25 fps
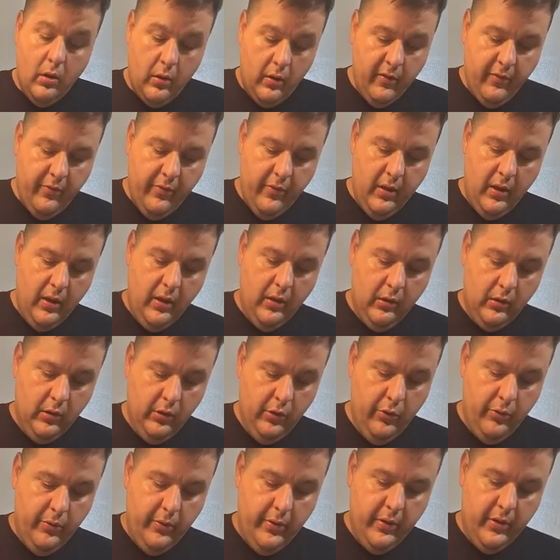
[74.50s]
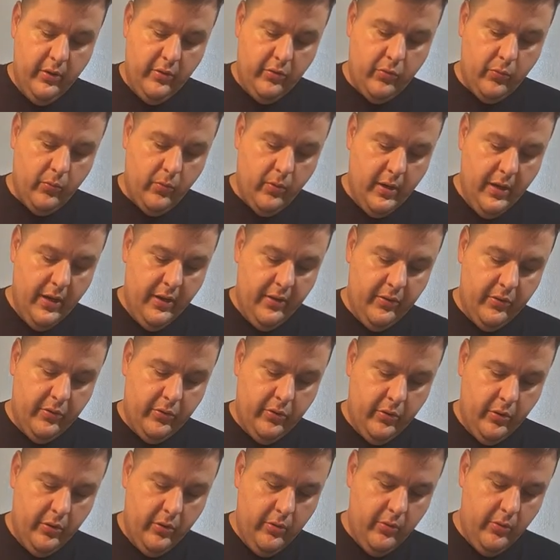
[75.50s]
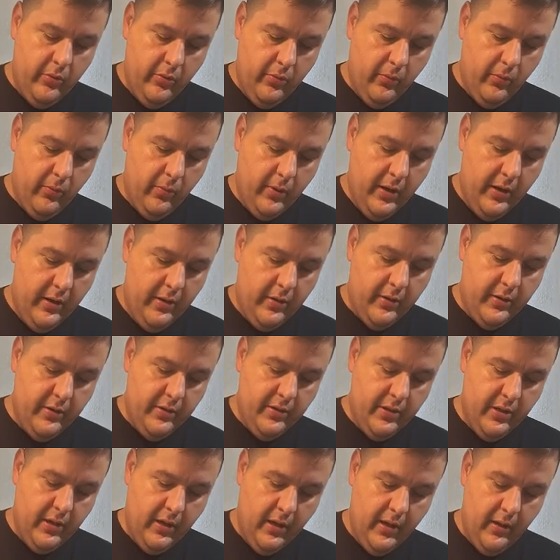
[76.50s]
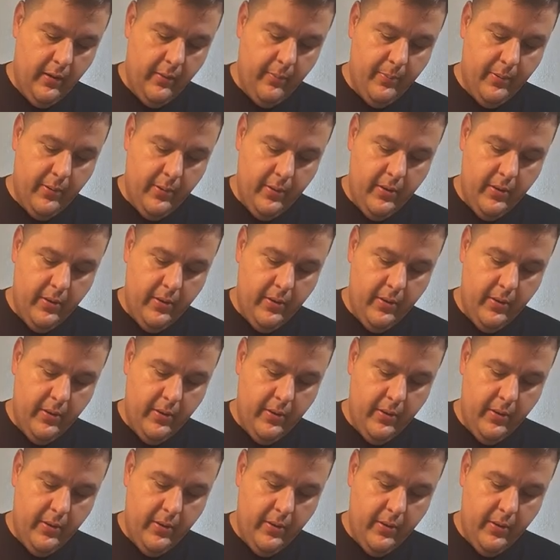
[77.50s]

of the glutinous rice right on top,